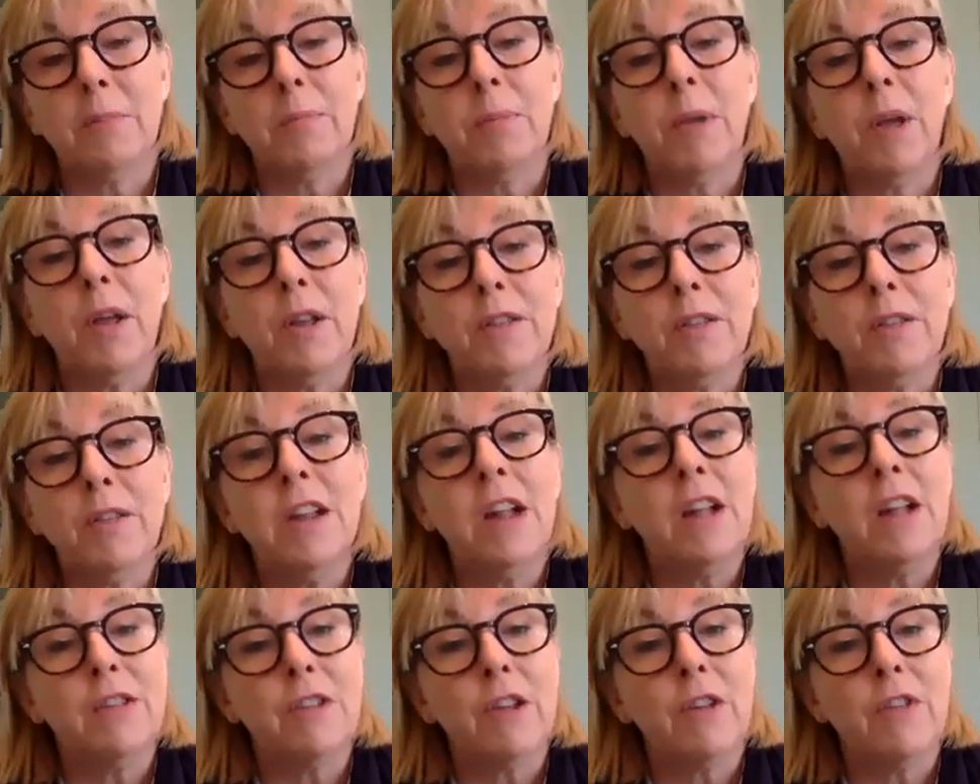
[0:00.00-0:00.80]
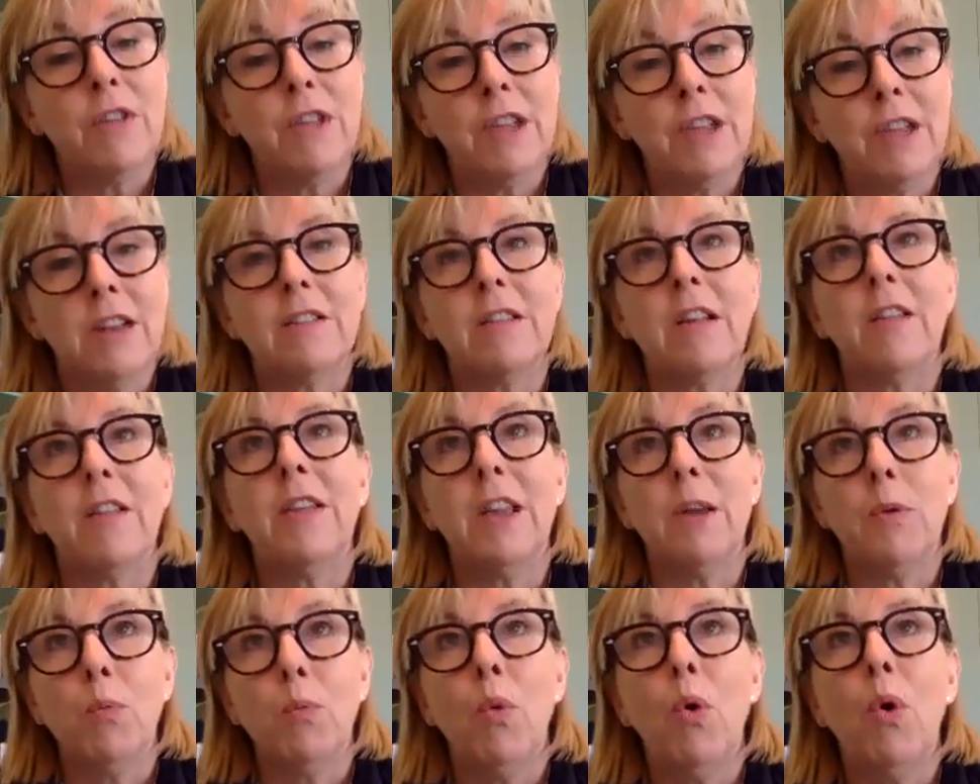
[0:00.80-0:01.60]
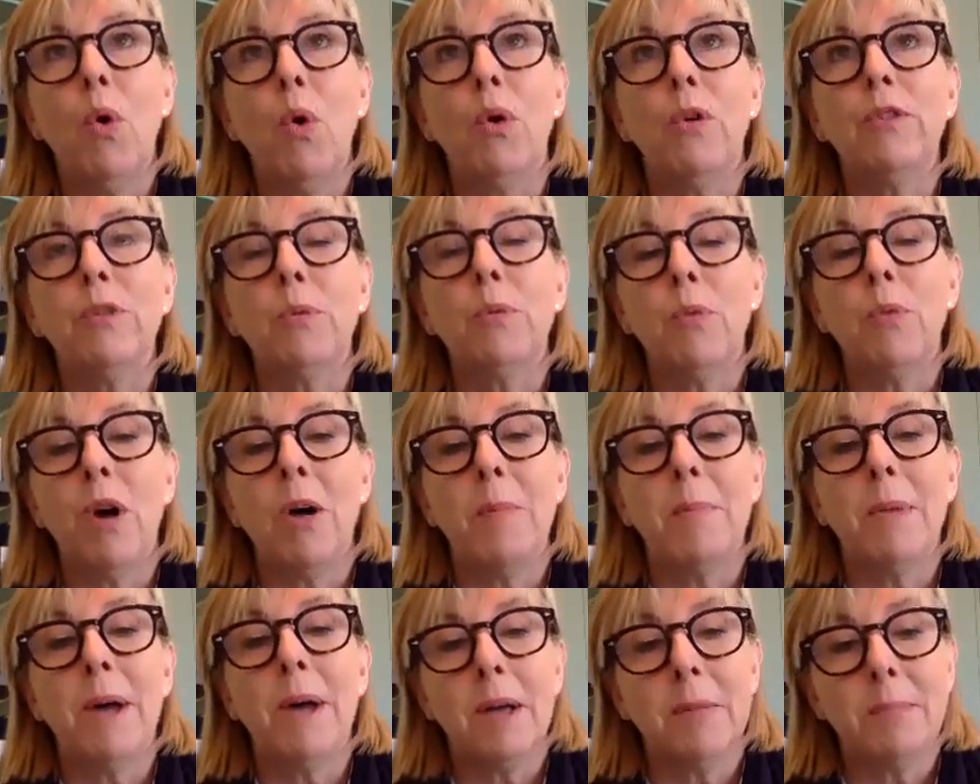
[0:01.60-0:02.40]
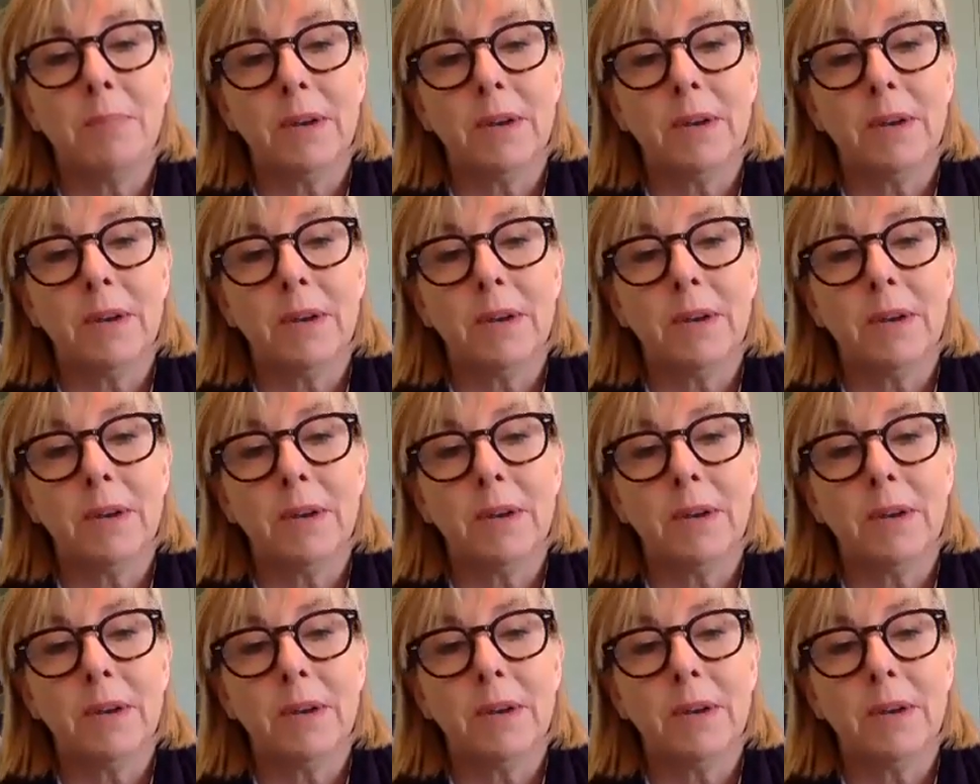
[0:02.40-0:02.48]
Personally, I don't think it is. I think it was a while back,